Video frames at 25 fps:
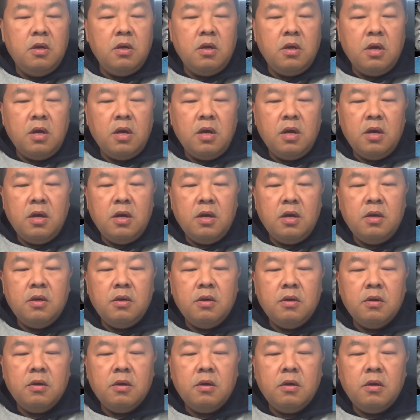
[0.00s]

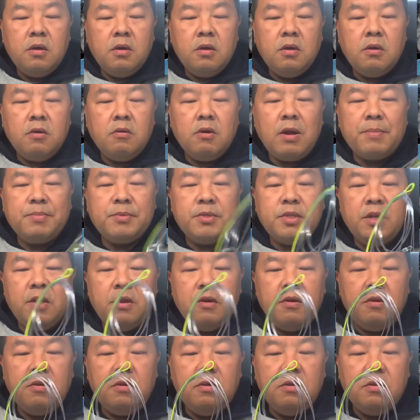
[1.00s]
crab
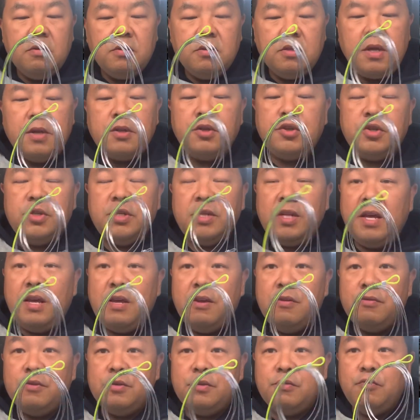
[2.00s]
snare. Dungies
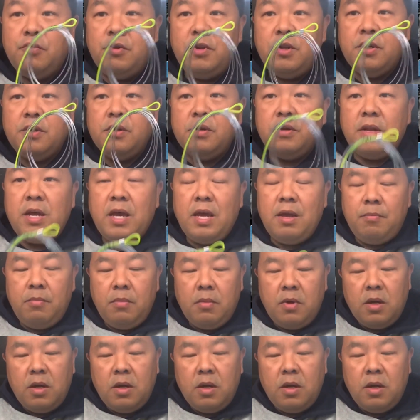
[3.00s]
Slayer was a really good name,